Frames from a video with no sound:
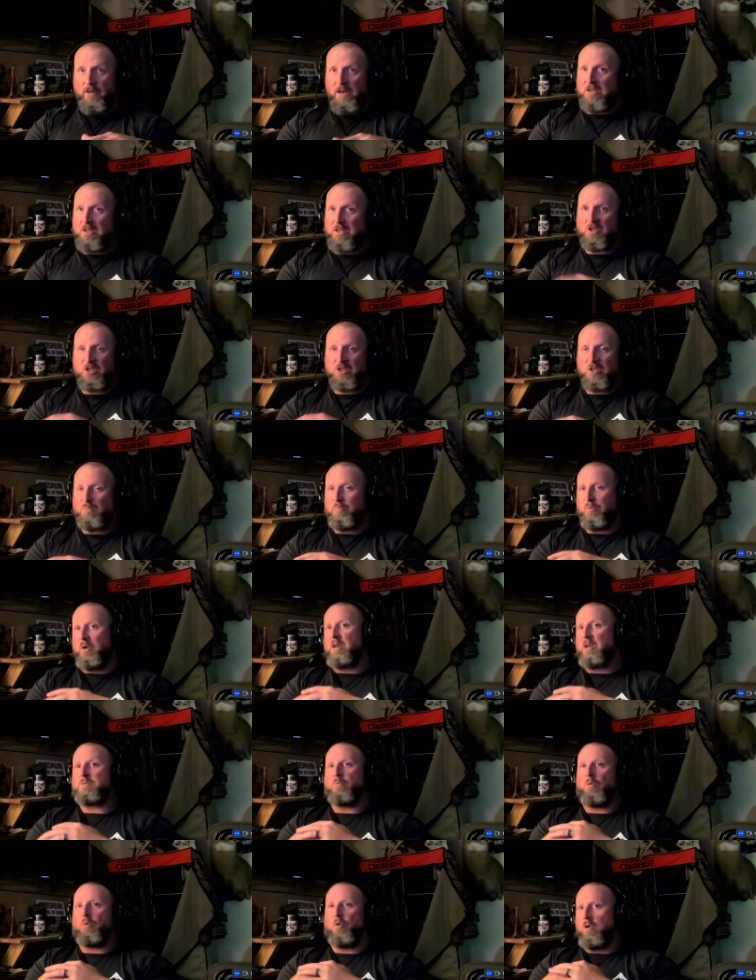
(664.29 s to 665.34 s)
and it just
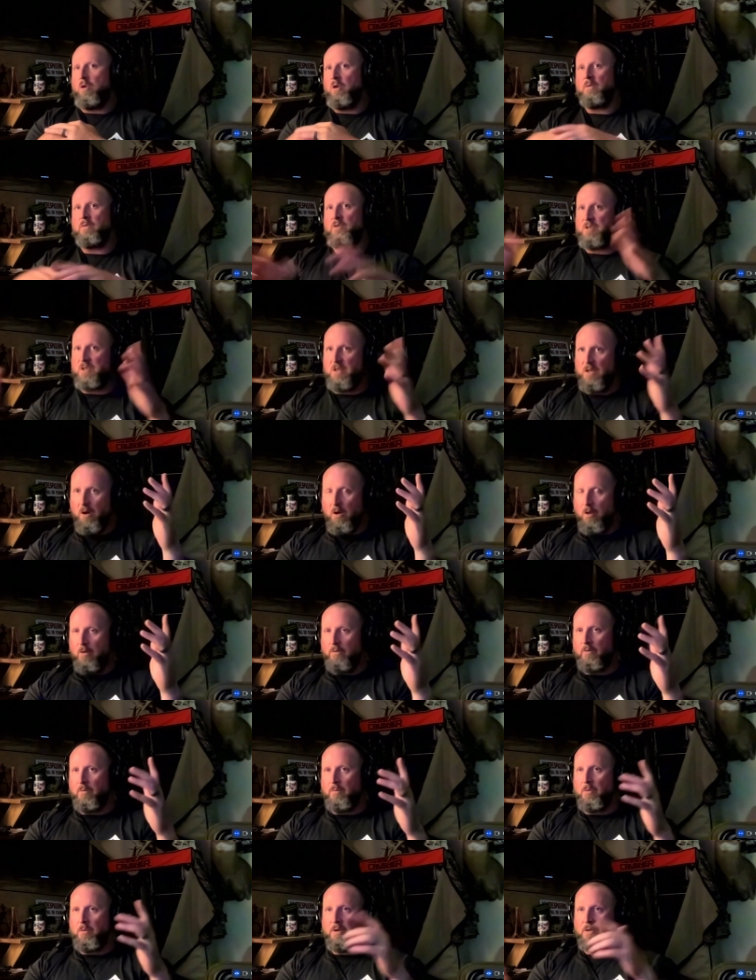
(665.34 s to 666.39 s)
spreads more clover seed all
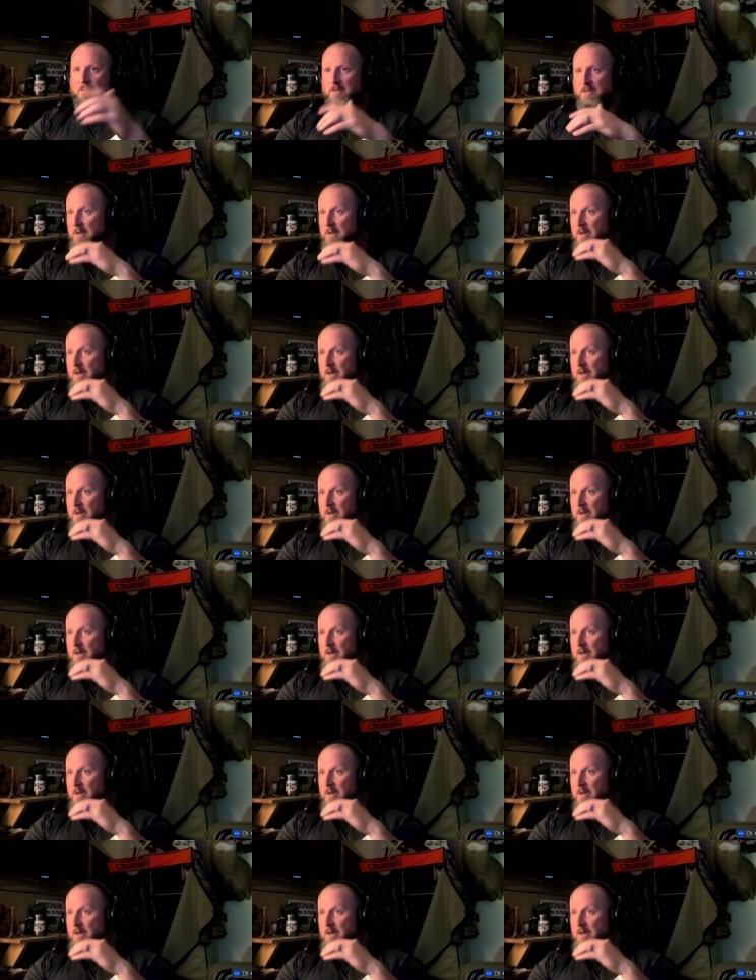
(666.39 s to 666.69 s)
over the place.